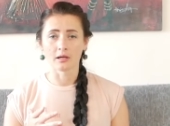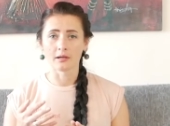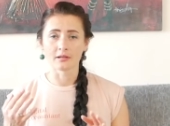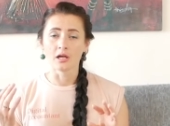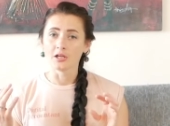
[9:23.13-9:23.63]

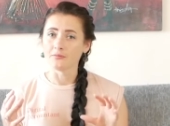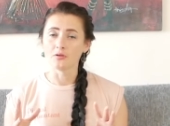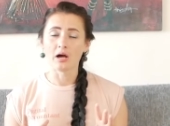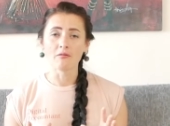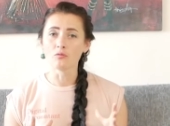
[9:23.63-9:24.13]
like if
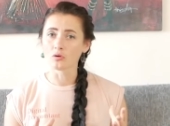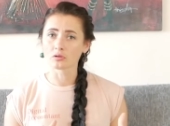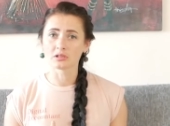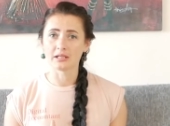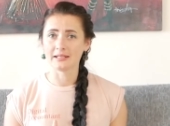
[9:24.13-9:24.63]
you have
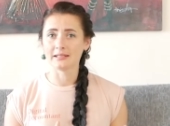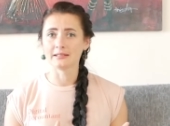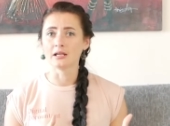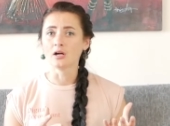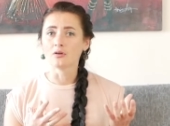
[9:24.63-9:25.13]
worked
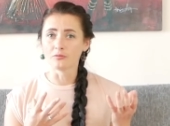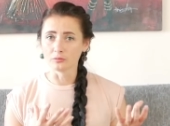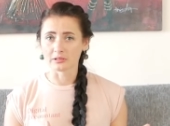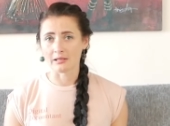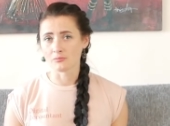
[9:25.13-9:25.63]
in
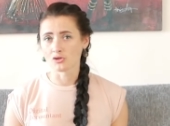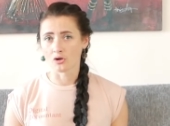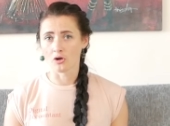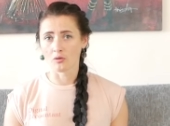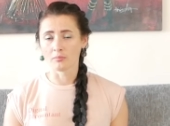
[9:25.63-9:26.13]
full-time
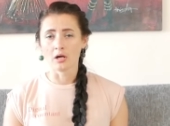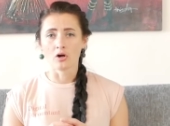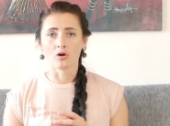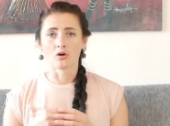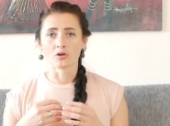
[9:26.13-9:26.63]
job
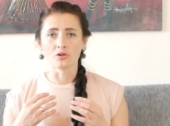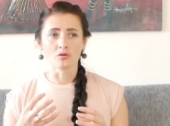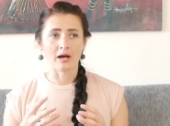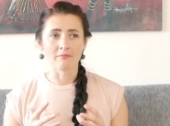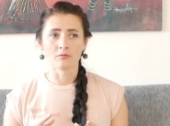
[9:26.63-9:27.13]
or
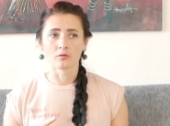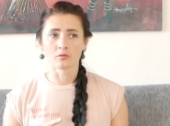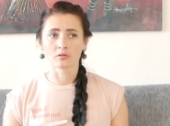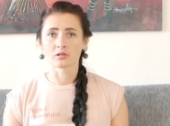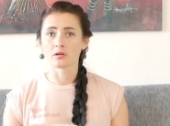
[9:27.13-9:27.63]
you have
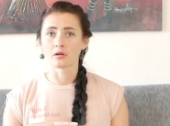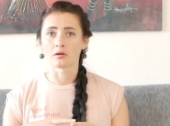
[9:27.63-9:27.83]
worked